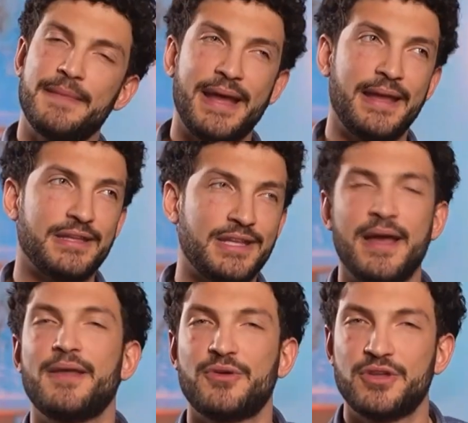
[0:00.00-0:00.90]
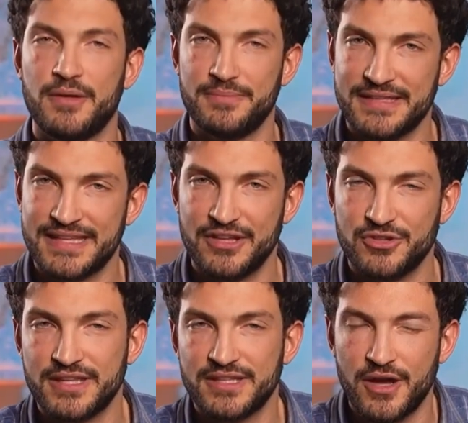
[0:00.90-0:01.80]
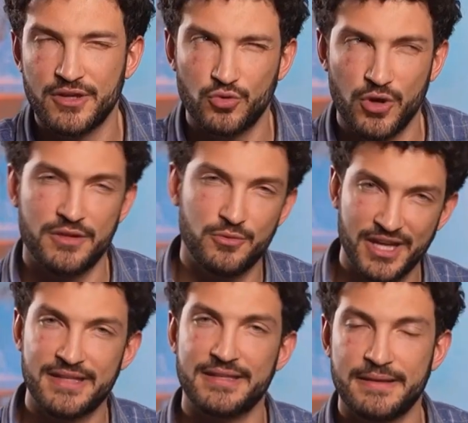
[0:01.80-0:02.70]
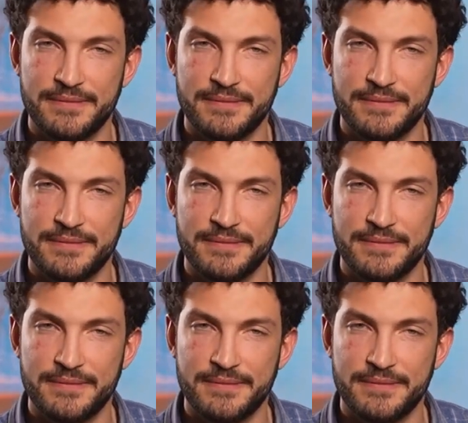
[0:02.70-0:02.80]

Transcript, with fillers: Then there's another term that's actually not quite right.